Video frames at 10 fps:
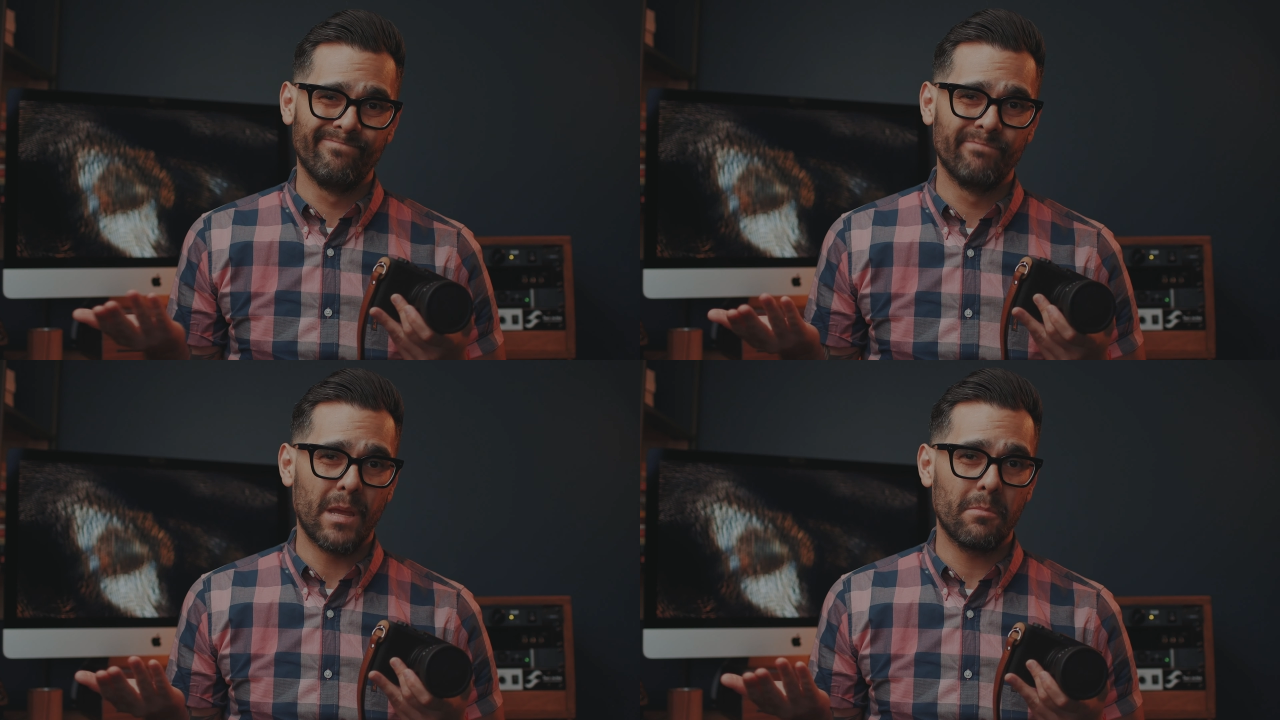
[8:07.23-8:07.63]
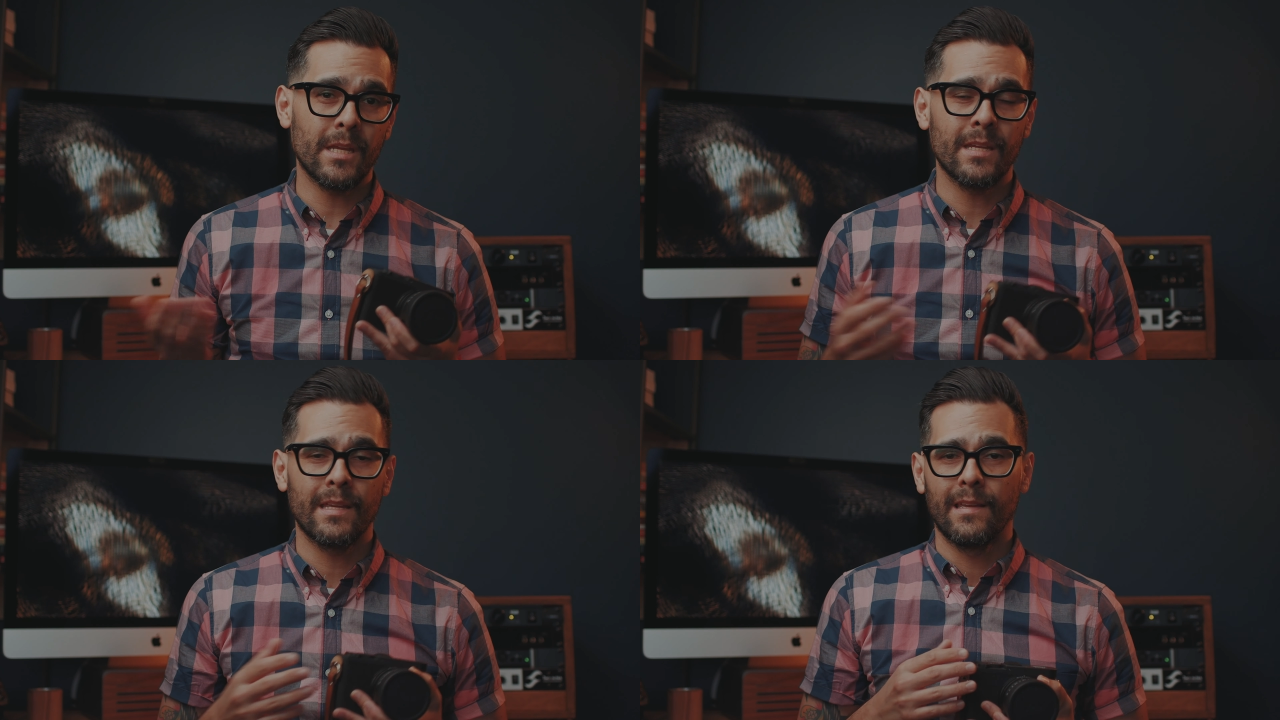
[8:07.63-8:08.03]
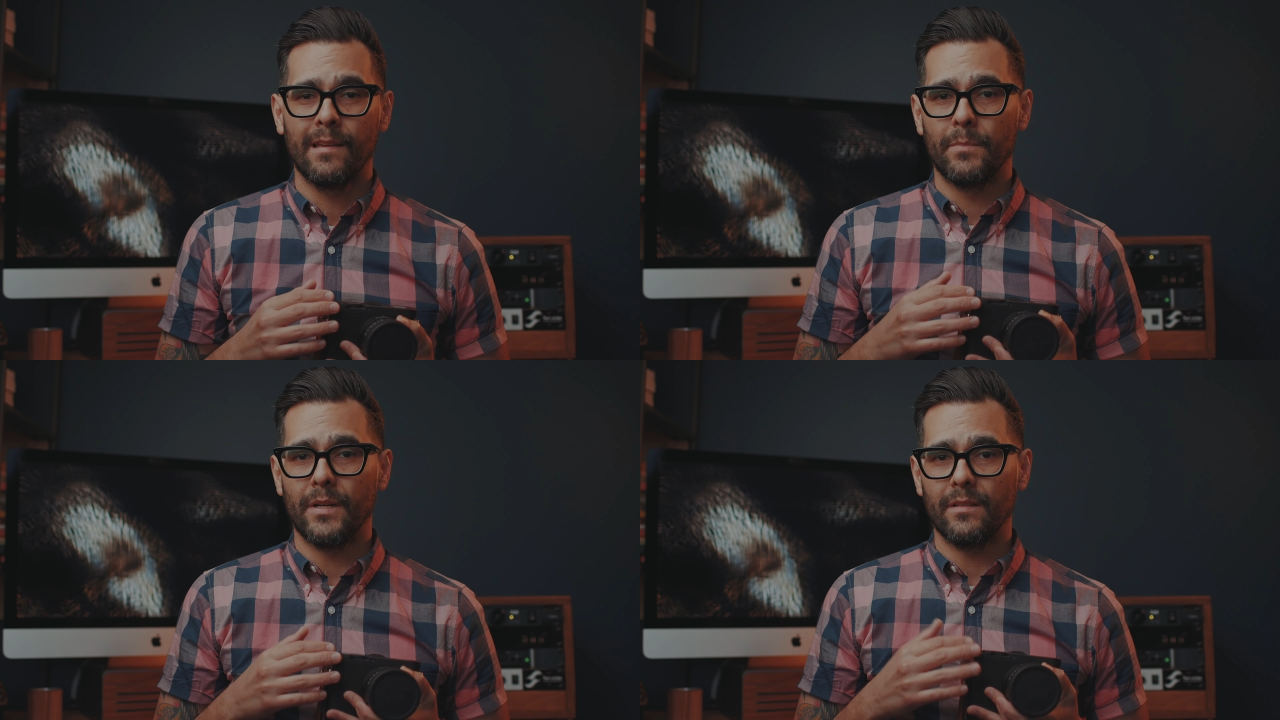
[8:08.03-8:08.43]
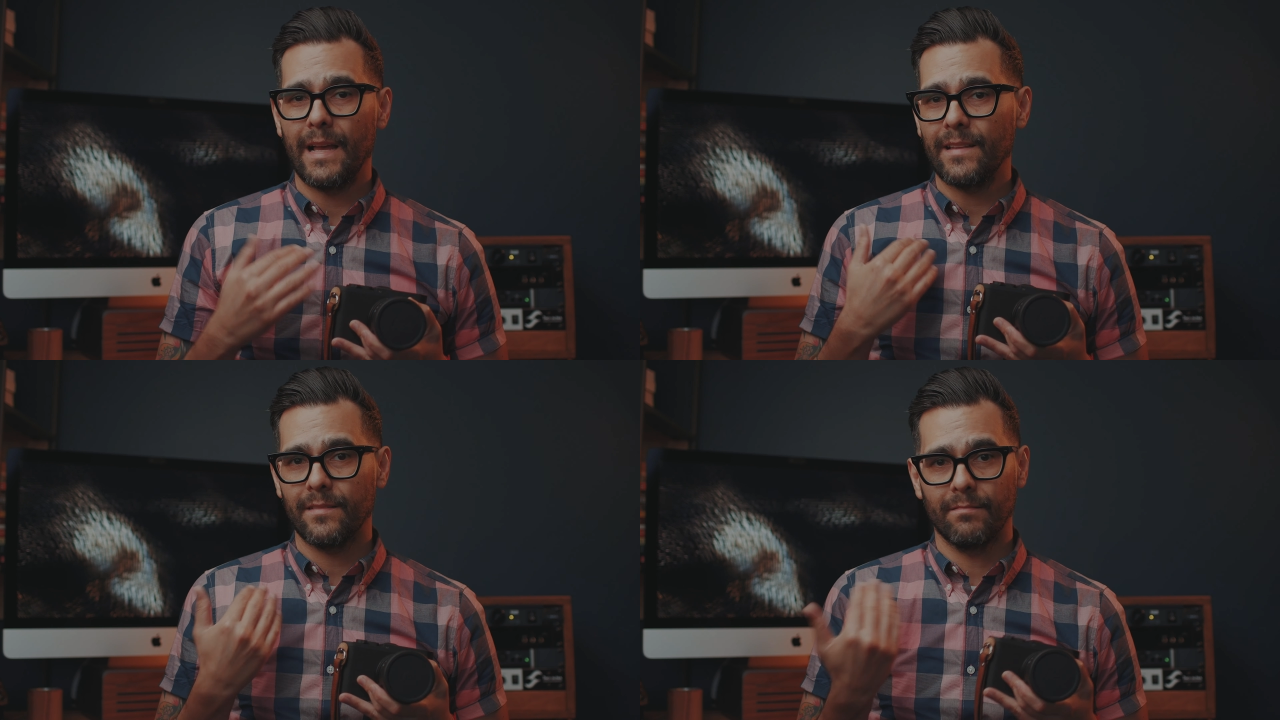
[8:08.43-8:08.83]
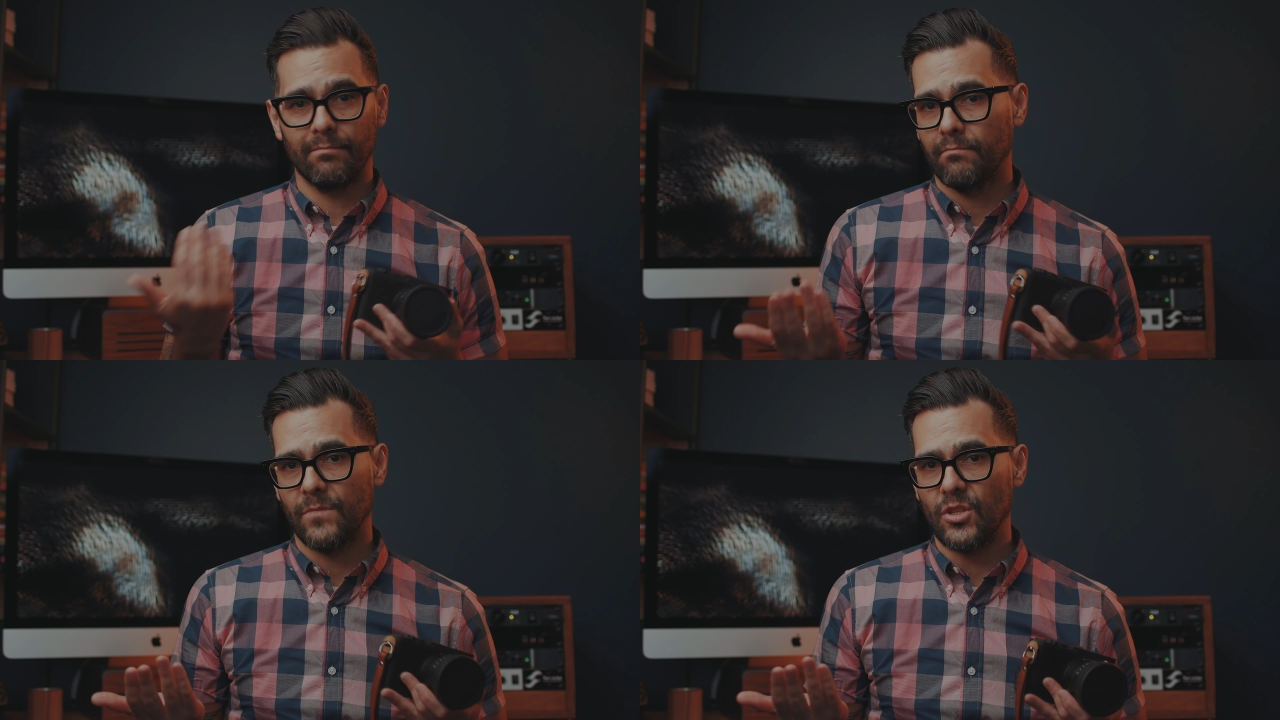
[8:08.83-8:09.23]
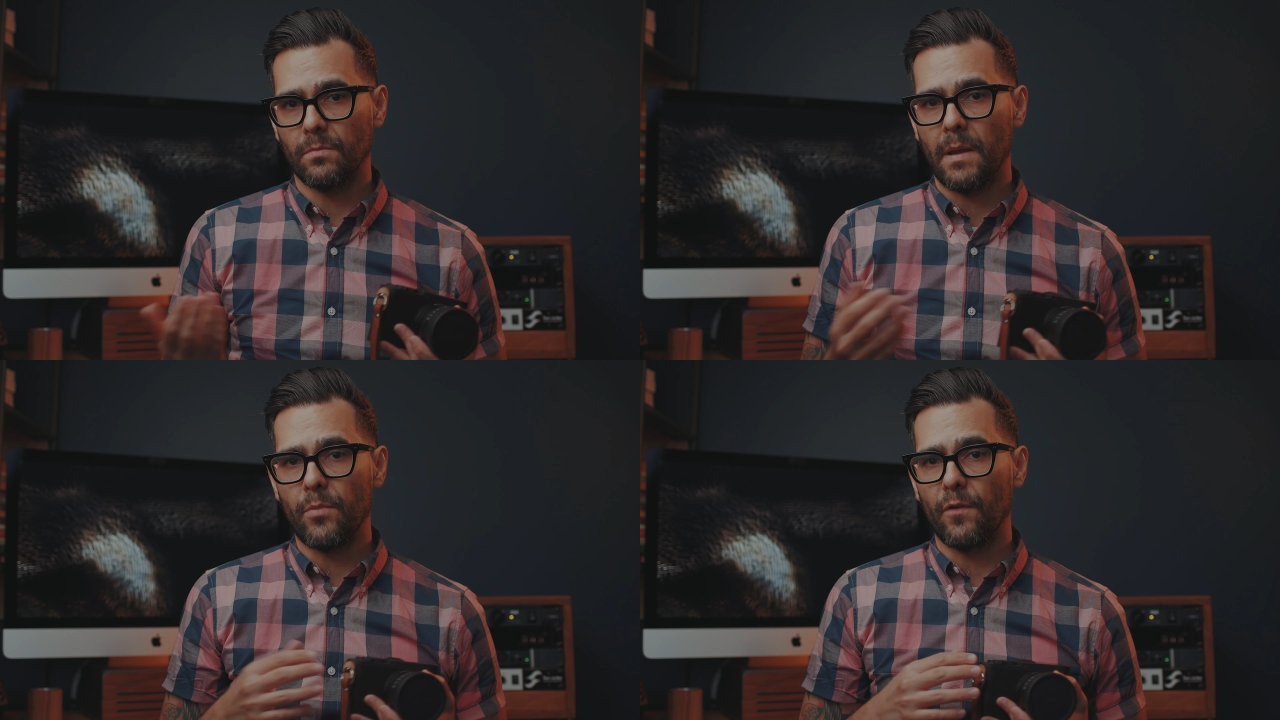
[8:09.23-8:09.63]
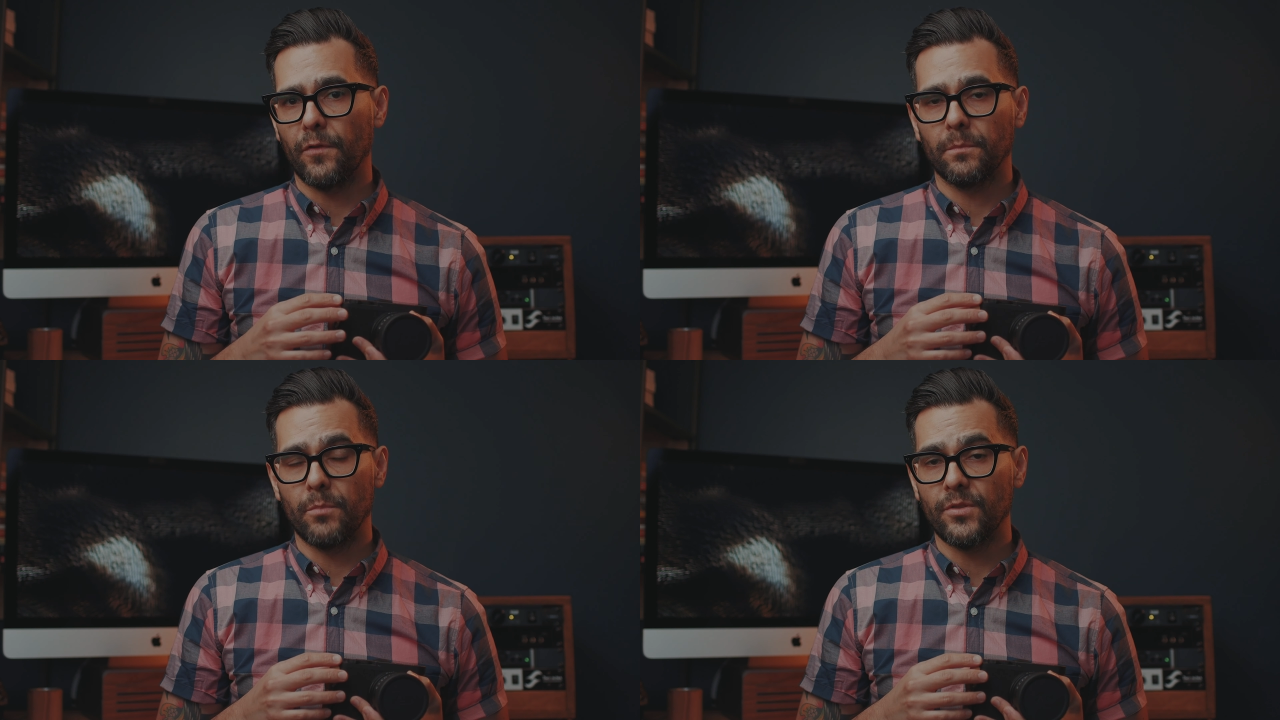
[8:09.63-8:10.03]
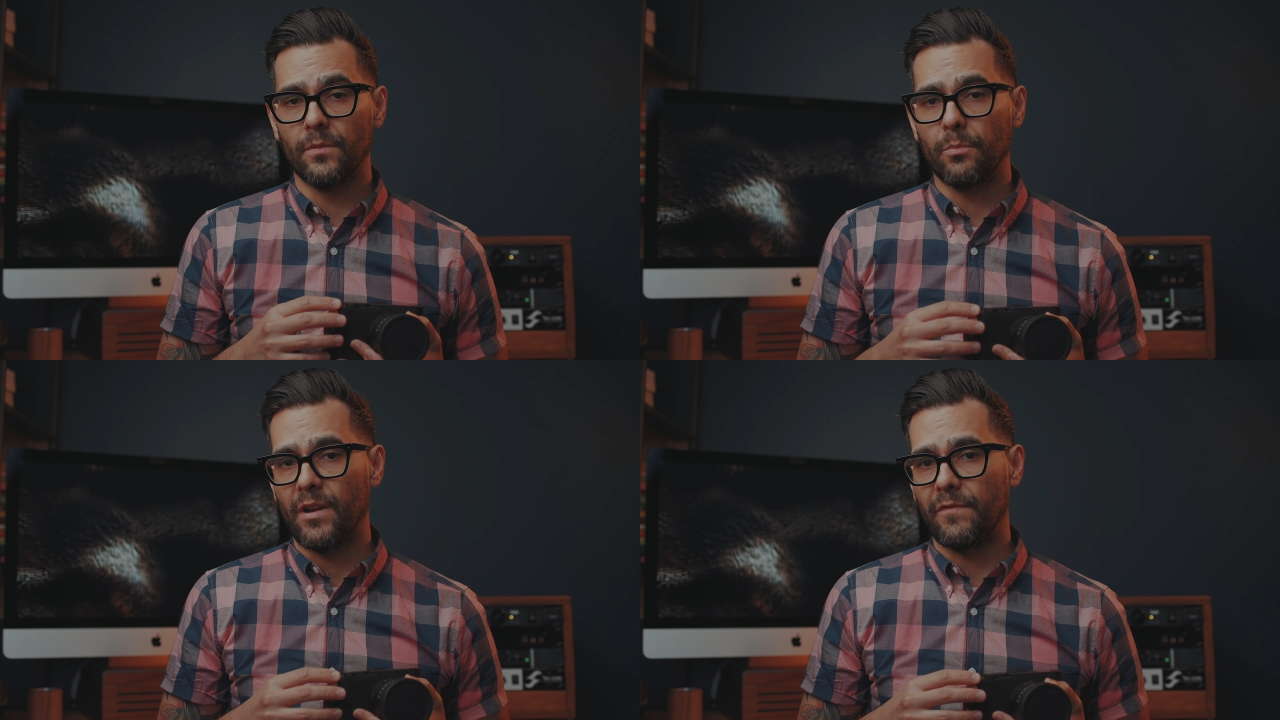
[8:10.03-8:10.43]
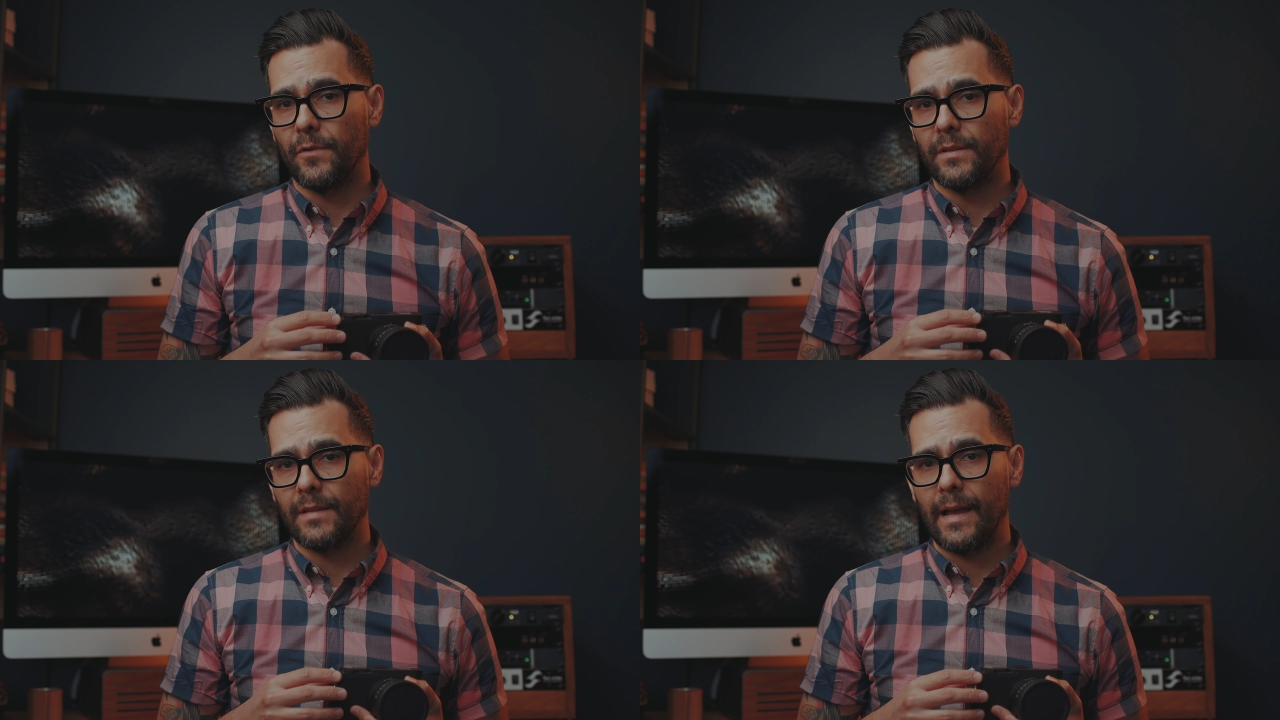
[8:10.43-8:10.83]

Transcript: Maybe, but that's just my personal preference.